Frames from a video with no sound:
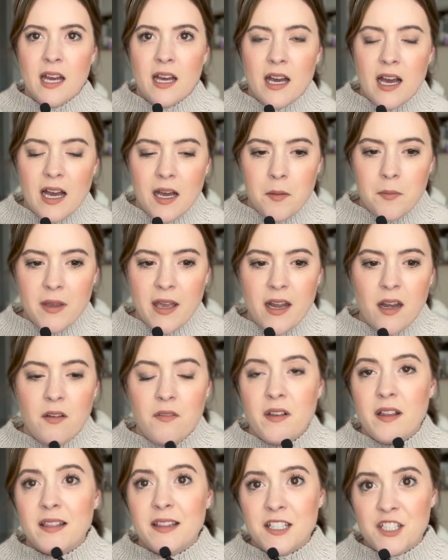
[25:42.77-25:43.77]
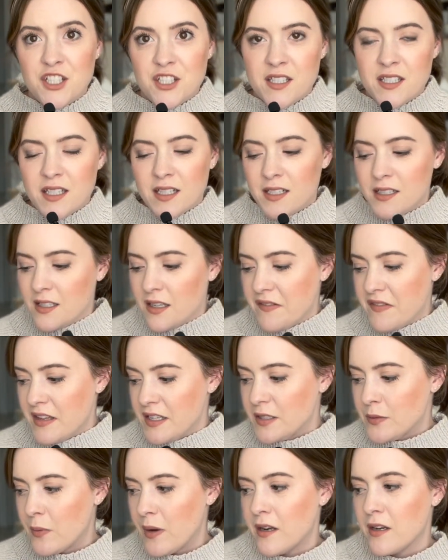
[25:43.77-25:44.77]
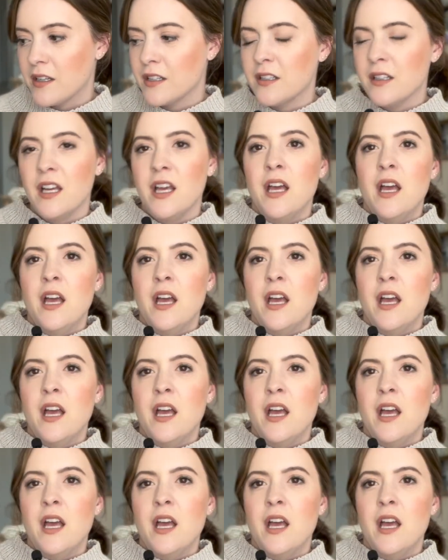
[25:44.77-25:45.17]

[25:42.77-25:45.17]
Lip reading: kind of logistics of this sweater.